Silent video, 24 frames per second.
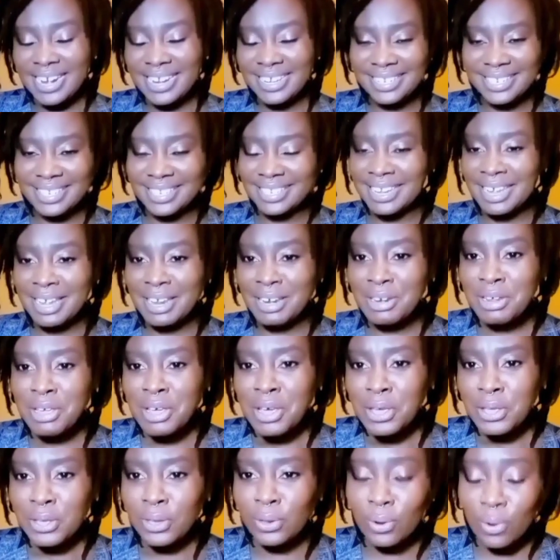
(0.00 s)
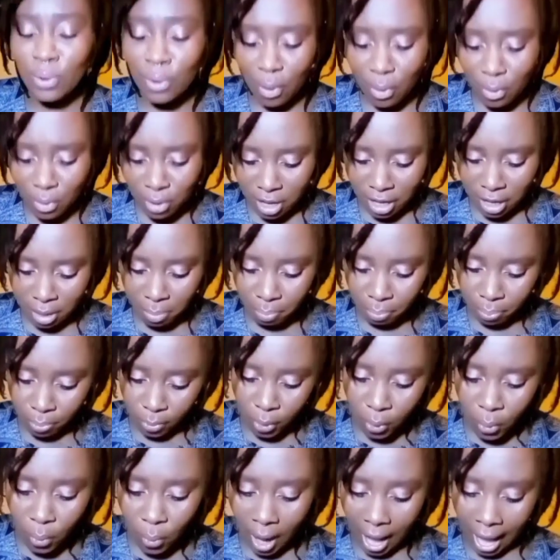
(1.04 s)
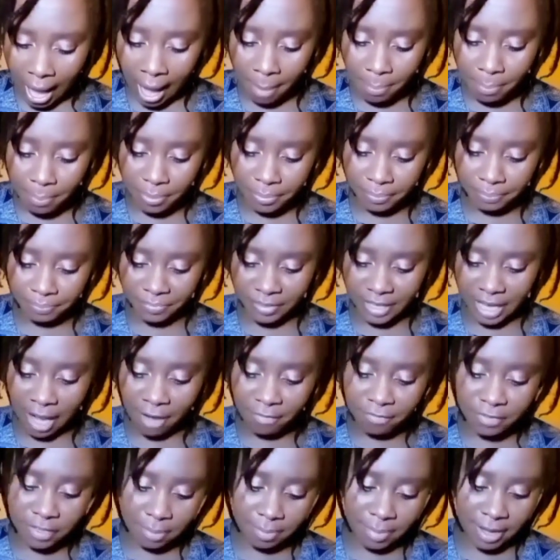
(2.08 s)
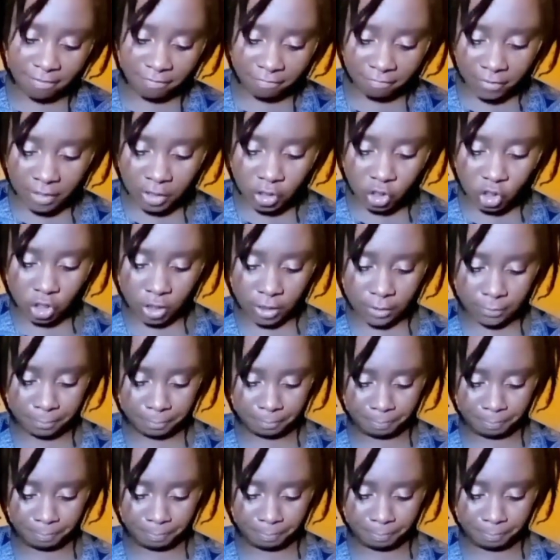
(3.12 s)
he said you only blew up after my feature